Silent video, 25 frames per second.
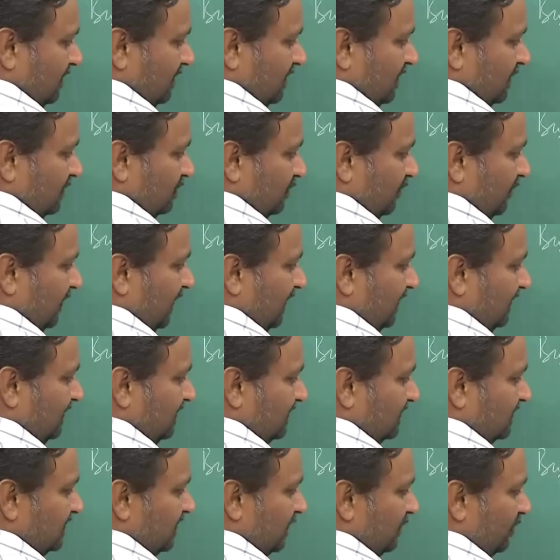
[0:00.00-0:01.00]
So when
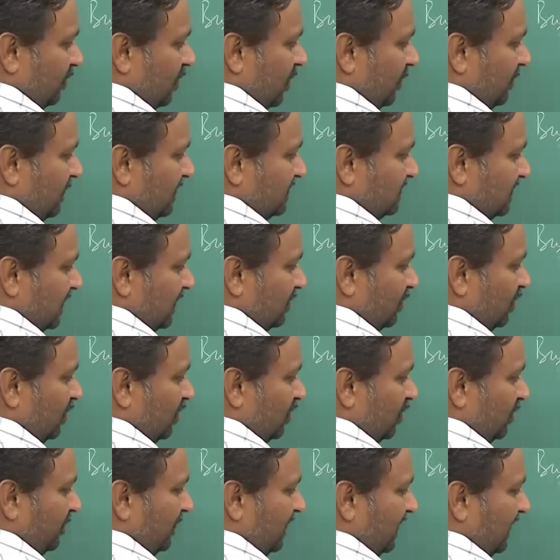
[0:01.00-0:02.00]
the copies are going to
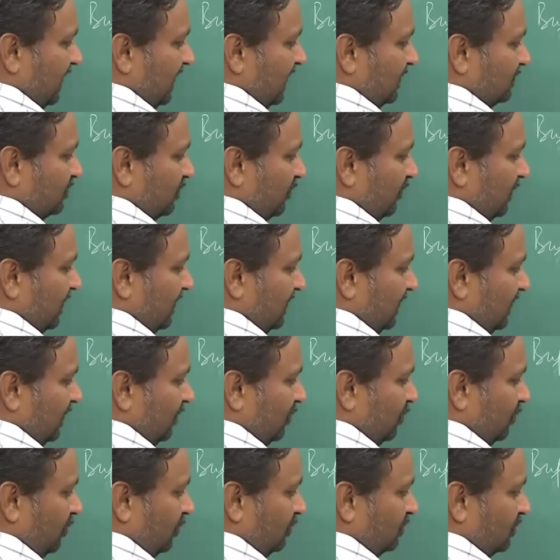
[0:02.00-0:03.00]
be made here, so 1 and
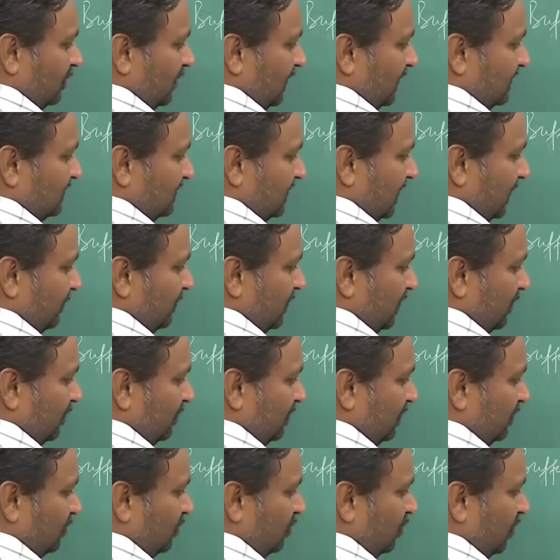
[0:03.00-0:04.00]
2, so next time there will
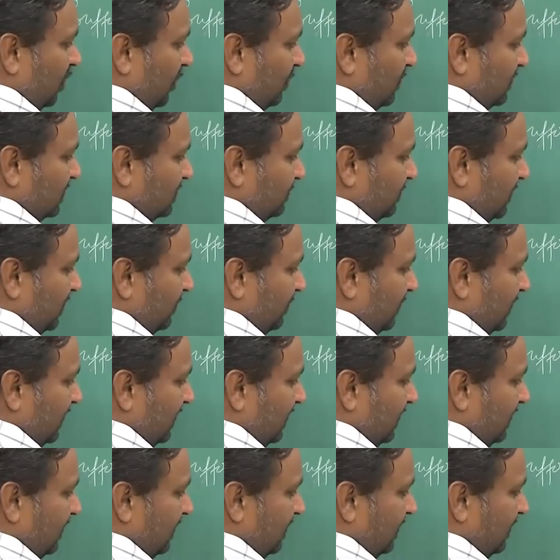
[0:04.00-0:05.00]
be 2 copies being
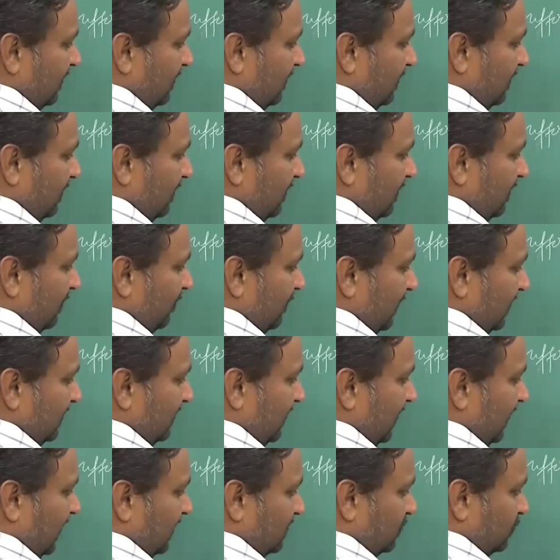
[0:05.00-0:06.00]
made by the
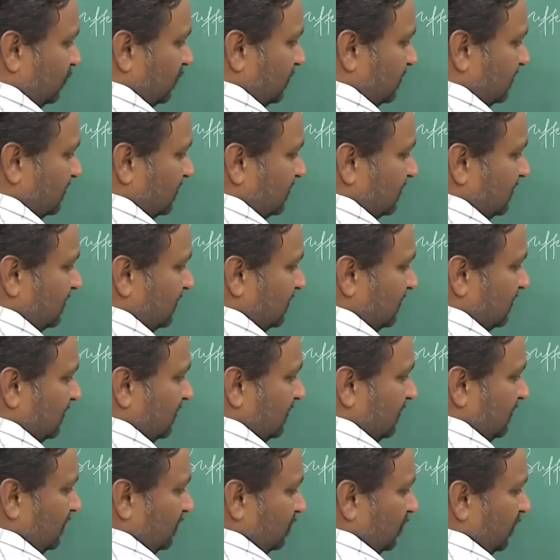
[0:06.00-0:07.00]
next switch.
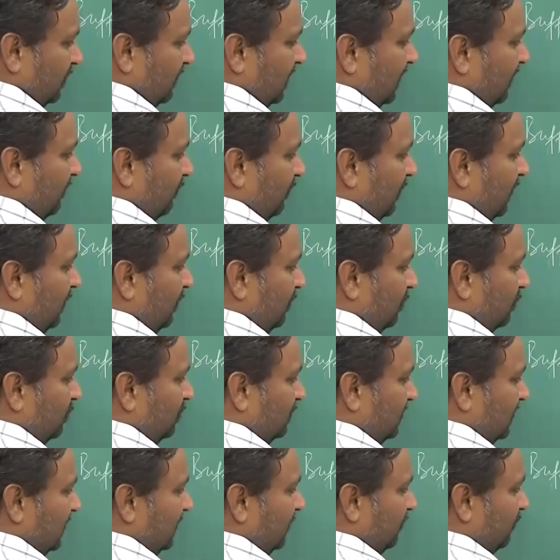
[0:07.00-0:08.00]
So you will have 1, 2,
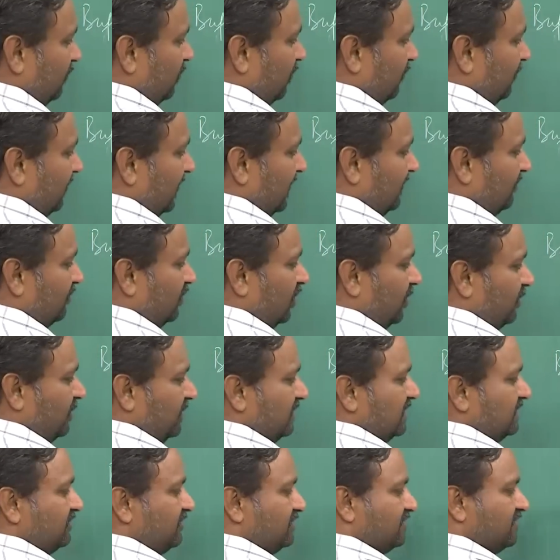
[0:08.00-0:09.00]
3, 4, 5
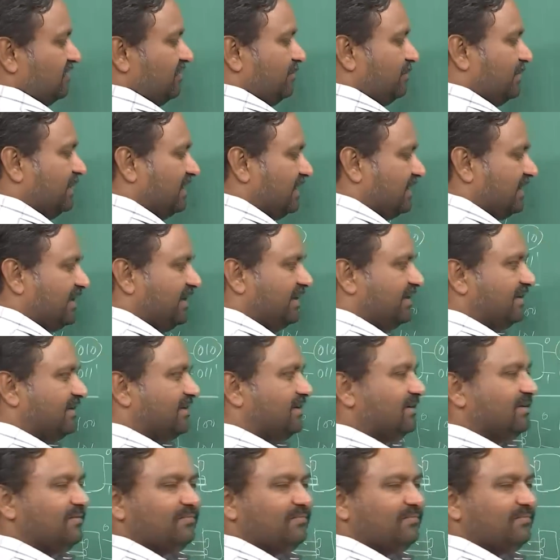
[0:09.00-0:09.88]
copies which will be created.